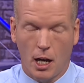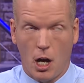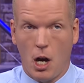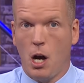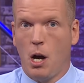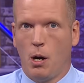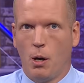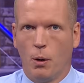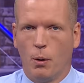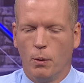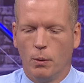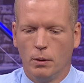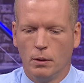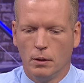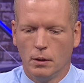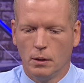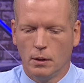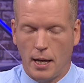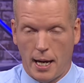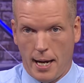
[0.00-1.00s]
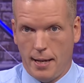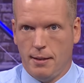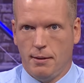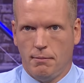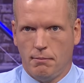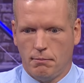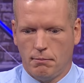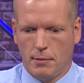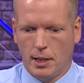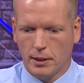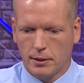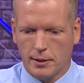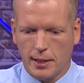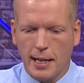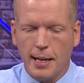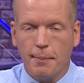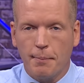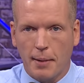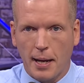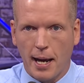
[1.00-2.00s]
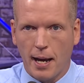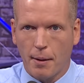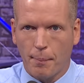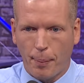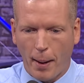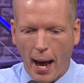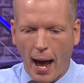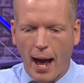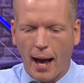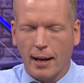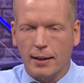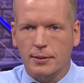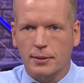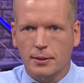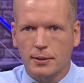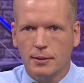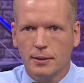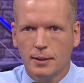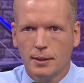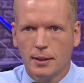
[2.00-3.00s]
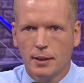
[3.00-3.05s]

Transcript: Oh, and this team can't pass.